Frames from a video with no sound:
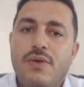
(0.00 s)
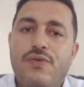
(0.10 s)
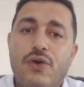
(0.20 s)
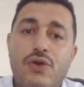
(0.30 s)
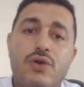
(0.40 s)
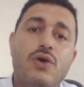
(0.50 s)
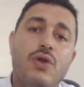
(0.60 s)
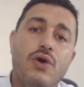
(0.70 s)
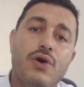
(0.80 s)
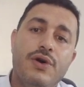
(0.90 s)
For
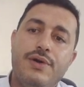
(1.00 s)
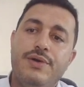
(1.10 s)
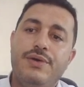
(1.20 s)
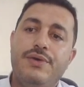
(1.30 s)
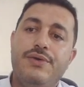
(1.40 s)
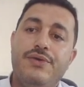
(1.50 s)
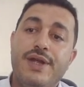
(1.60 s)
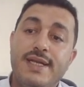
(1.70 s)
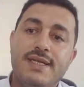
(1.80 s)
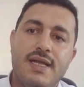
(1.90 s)

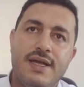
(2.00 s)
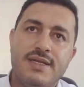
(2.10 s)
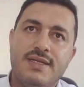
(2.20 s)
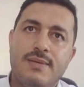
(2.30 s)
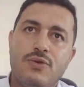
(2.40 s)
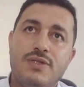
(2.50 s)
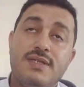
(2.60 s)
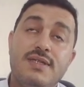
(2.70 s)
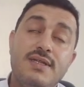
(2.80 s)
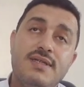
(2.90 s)
colorectal
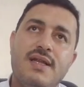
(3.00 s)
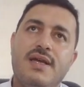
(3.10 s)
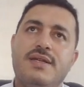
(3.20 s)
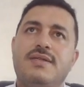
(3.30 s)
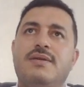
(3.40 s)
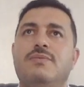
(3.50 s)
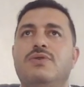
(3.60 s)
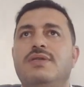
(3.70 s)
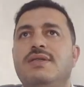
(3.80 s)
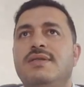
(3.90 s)
anastomosis, distal
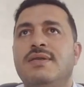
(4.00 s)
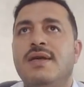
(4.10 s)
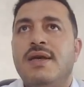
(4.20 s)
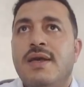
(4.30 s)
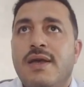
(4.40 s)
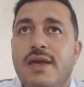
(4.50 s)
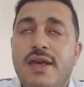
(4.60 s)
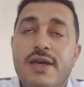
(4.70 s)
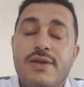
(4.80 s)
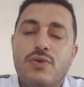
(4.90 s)
anastomosis,
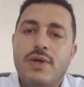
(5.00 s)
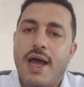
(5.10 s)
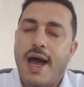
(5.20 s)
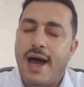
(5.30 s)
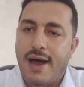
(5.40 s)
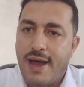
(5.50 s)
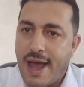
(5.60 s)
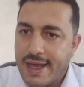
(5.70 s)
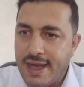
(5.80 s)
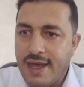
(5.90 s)
here
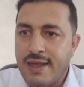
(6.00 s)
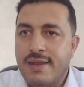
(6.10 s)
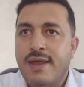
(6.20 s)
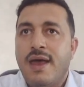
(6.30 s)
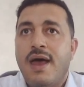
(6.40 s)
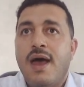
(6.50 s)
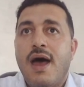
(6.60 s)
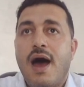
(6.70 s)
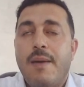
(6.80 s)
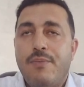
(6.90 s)
again
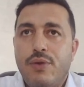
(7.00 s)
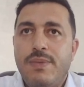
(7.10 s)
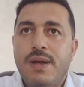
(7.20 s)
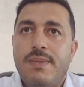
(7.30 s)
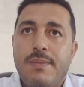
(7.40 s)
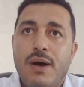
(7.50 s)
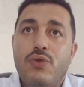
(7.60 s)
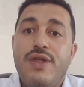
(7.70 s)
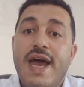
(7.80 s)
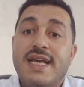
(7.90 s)
a problem
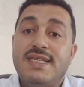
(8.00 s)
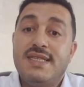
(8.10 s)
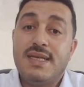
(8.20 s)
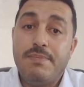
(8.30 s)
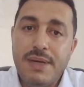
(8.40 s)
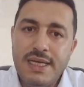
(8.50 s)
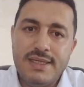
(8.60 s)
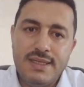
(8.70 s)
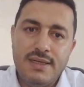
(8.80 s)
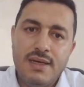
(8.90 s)
about the
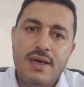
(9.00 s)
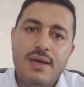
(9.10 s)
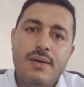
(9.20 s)
accessibility